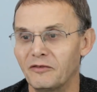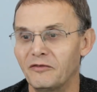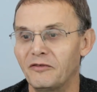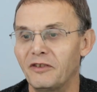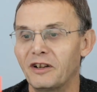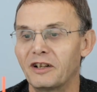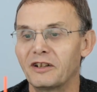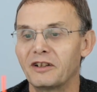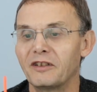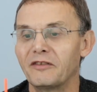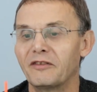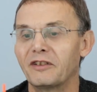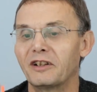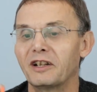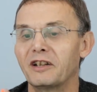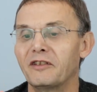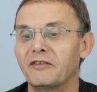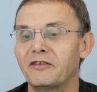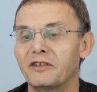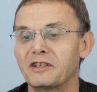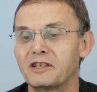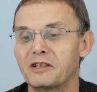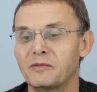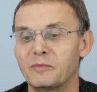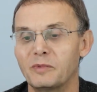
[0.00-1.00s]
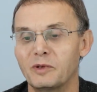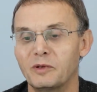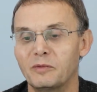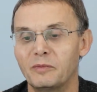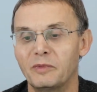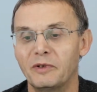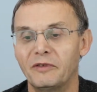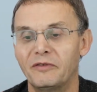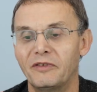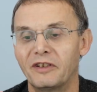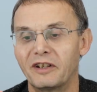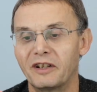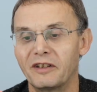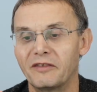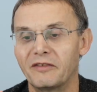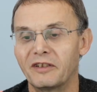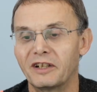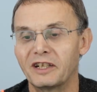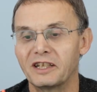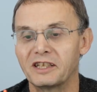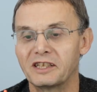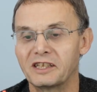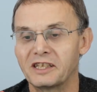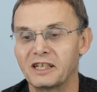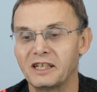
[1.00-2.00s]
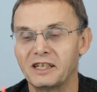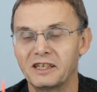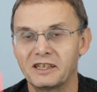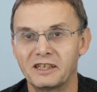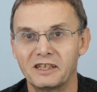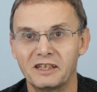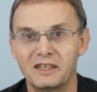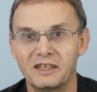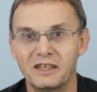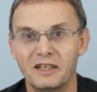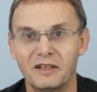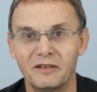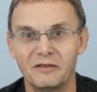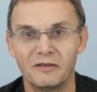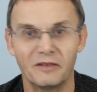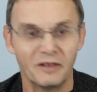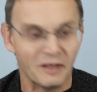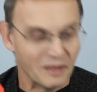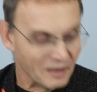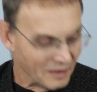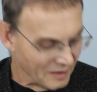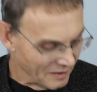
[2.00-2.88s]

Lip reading: Very, very visible, but very, very sensitive.